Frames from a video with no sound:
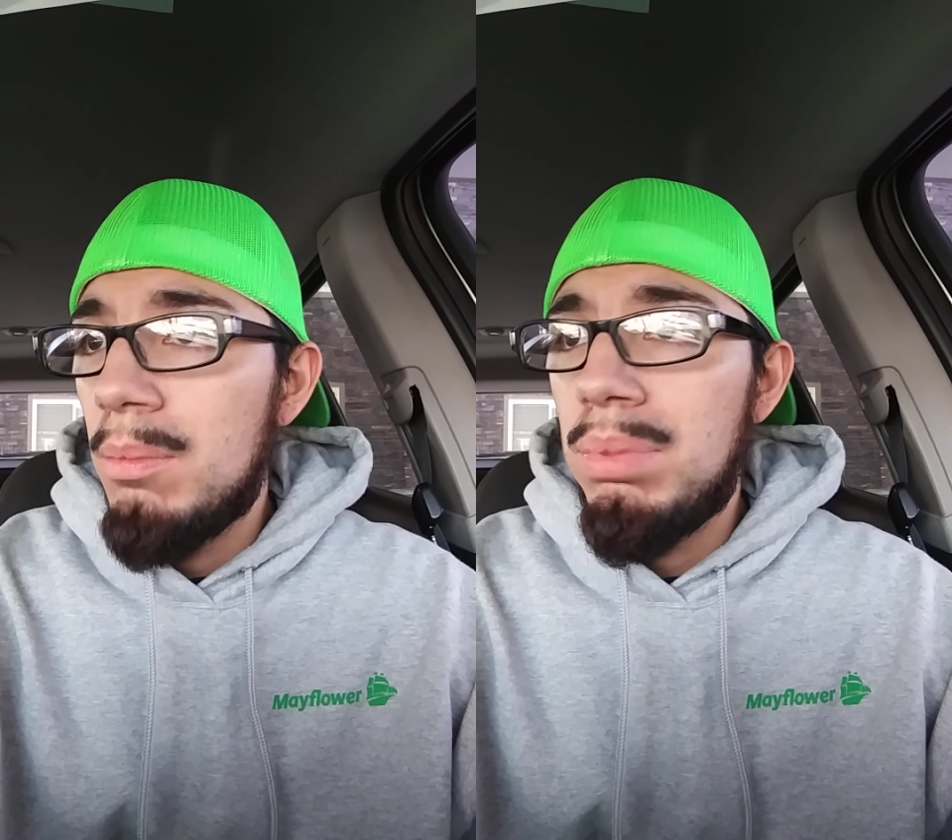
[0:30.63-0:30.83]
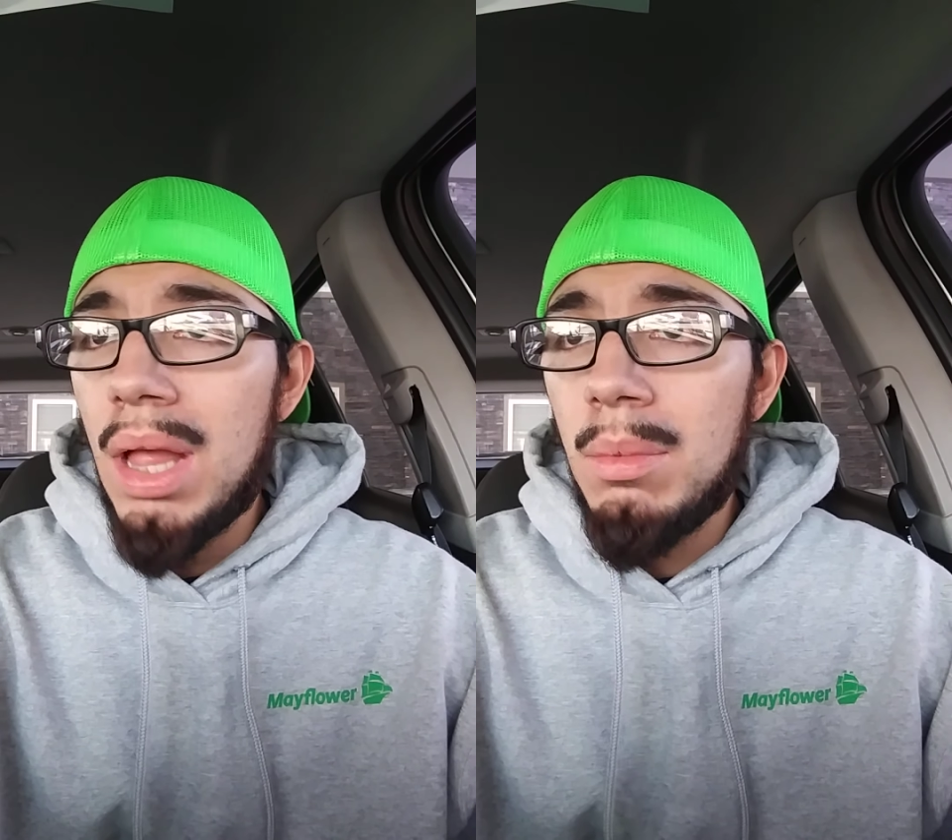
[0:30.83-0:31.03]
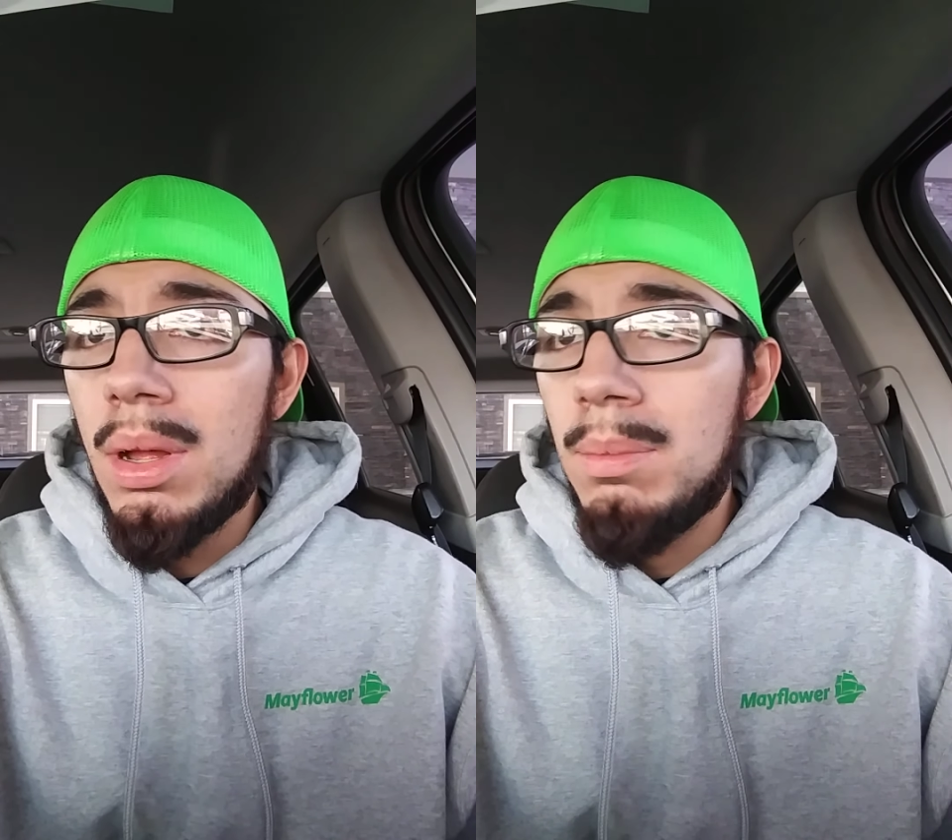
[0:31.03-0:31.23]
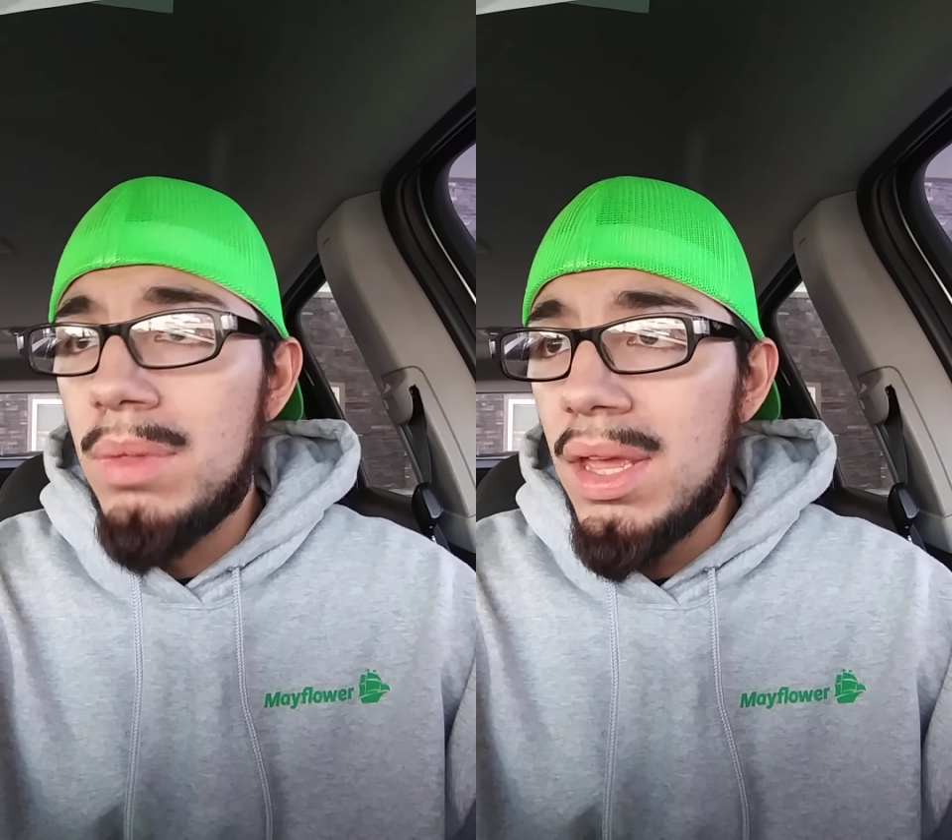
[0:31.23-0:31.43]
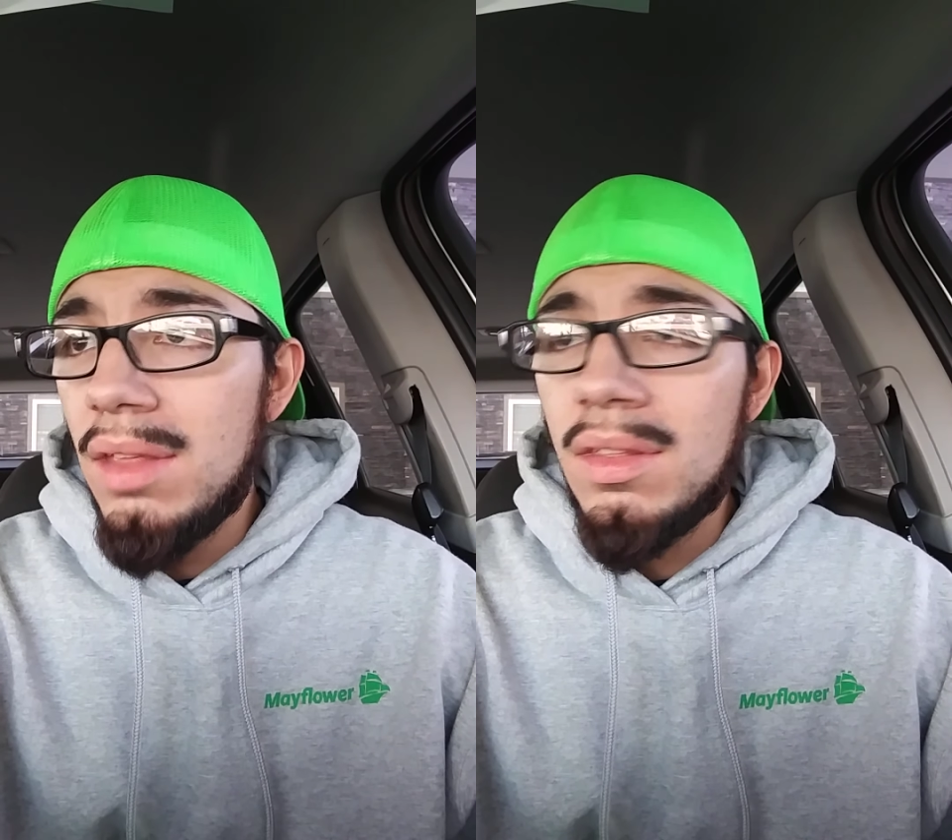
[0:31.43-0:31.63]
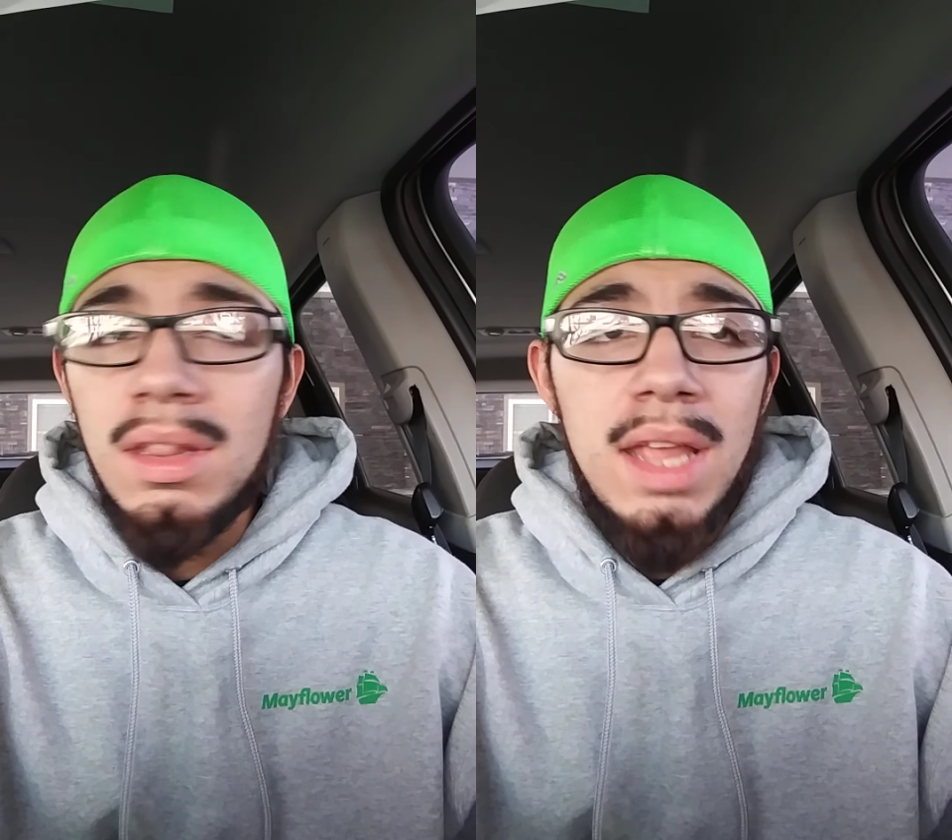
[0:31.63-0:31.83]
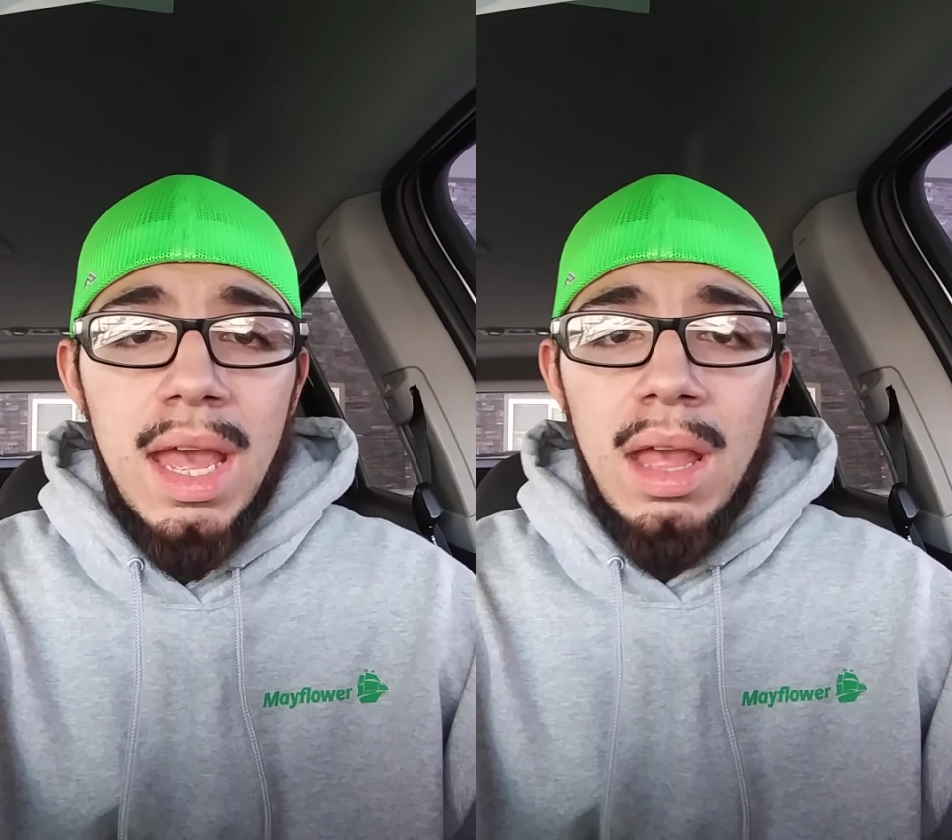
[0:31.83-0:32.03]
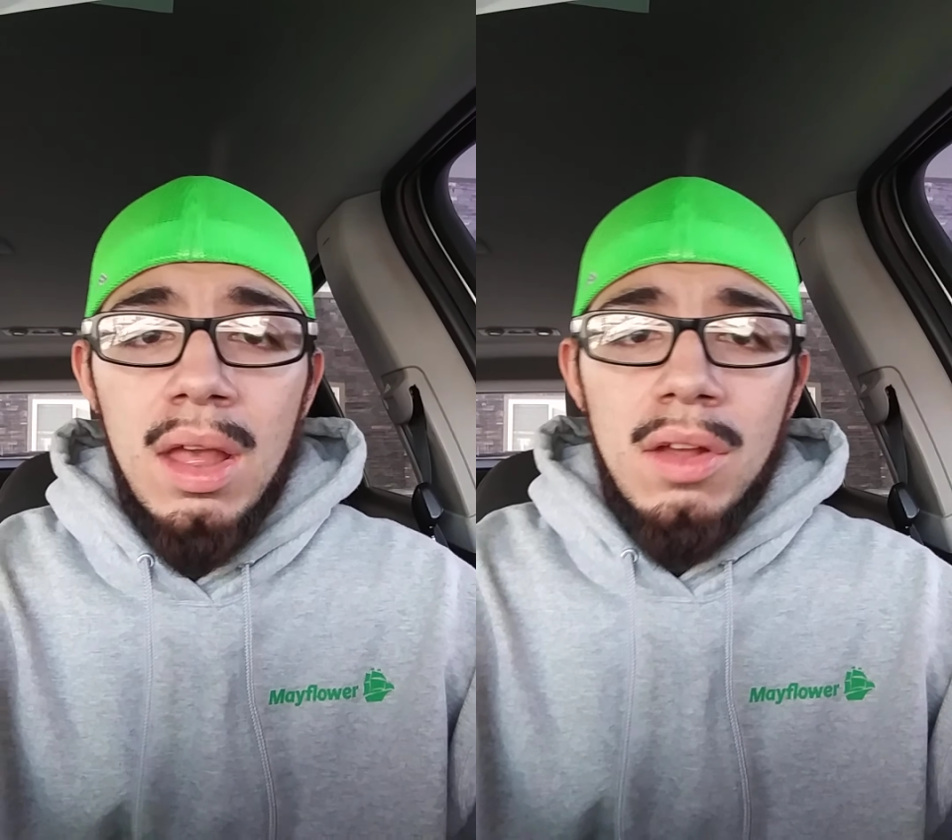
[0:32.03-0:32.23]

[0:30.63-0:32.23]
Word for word: blah, blah, this and that,